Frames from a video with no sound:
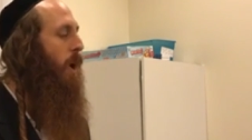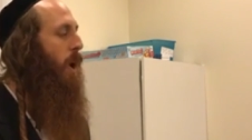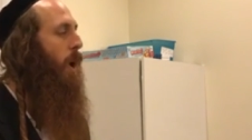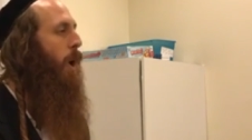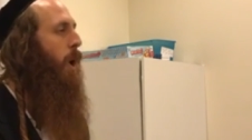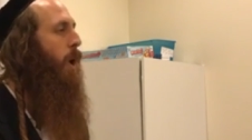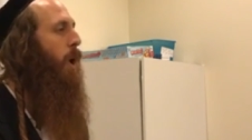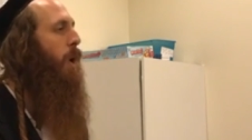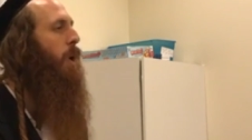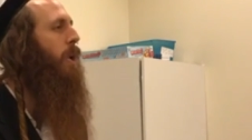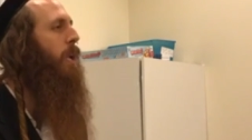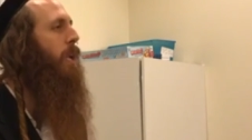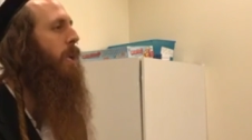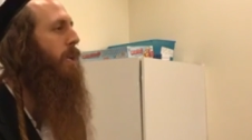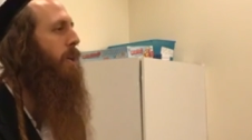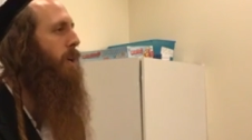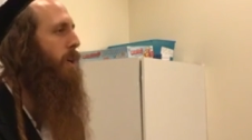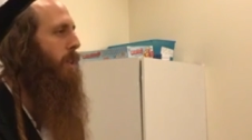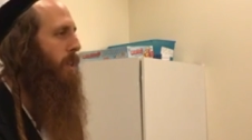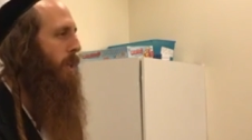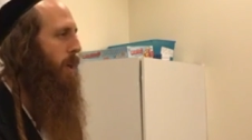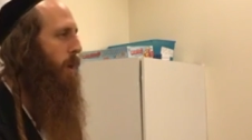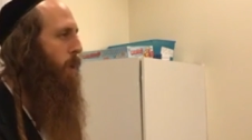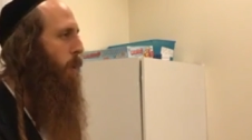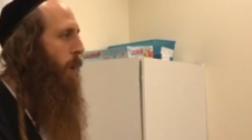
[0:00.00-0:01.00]
only on
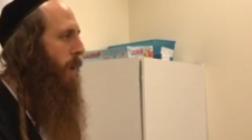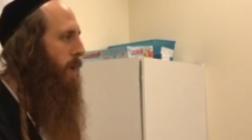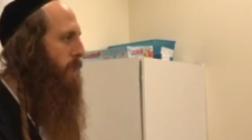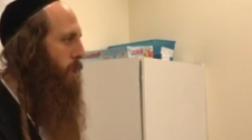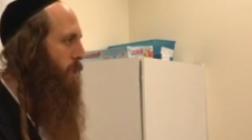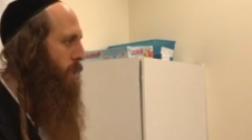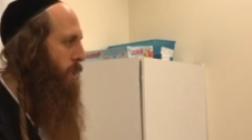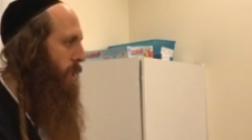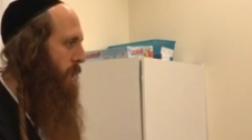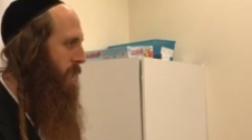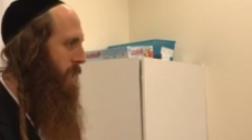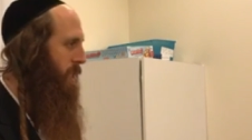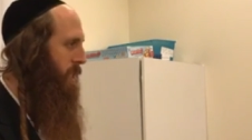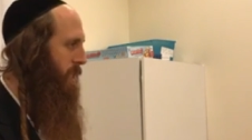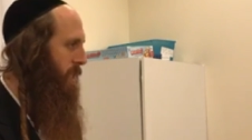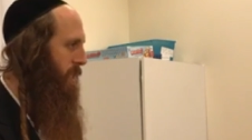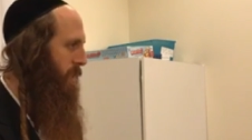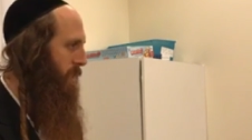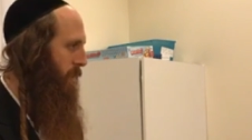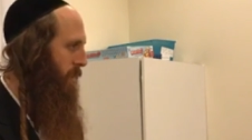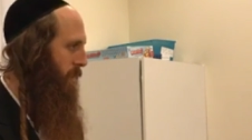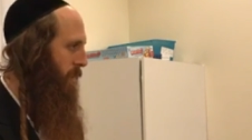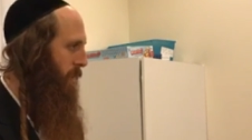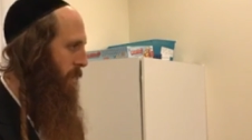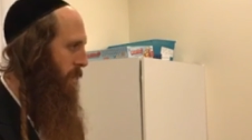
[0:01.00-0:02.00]
the questions
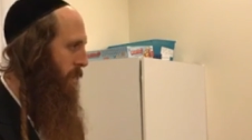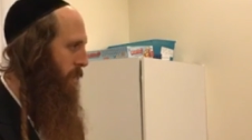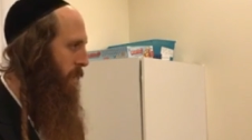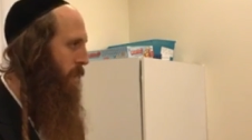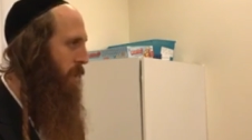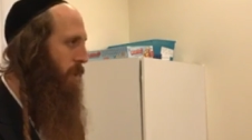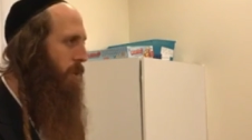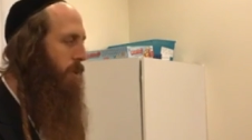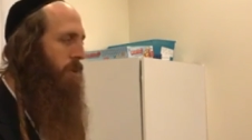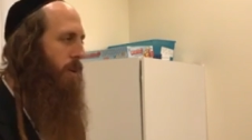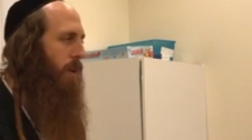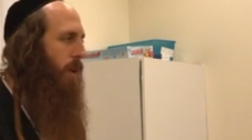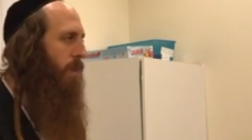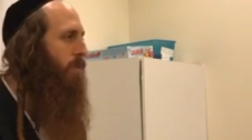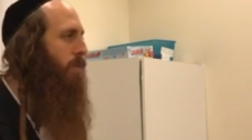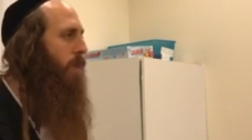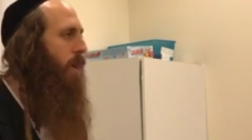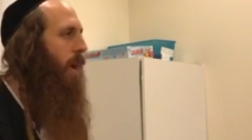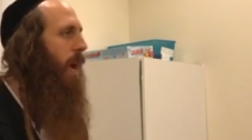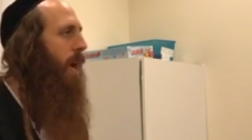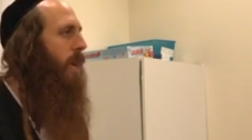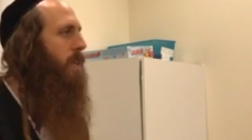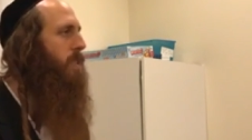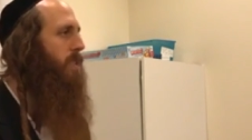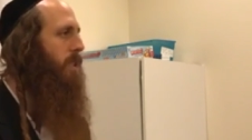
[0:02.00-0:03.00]
that you never
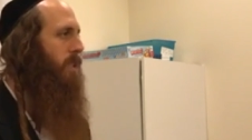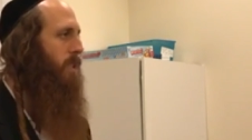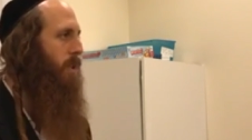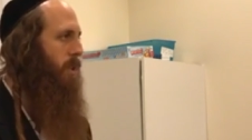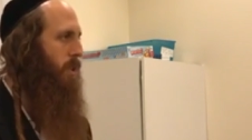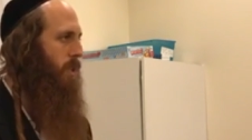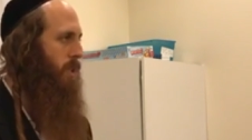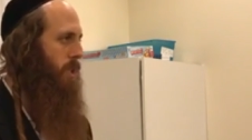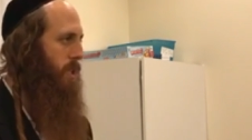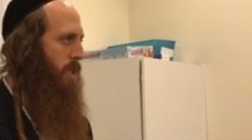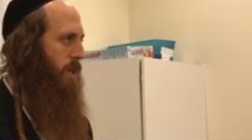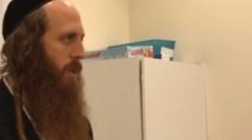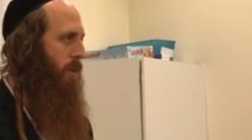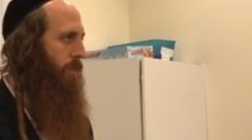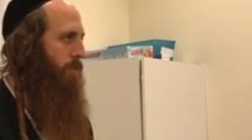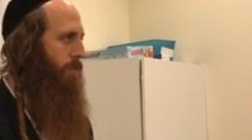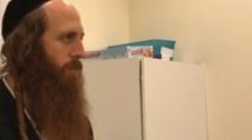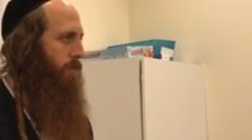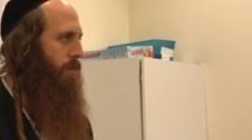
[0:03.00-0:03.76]
asked yourself.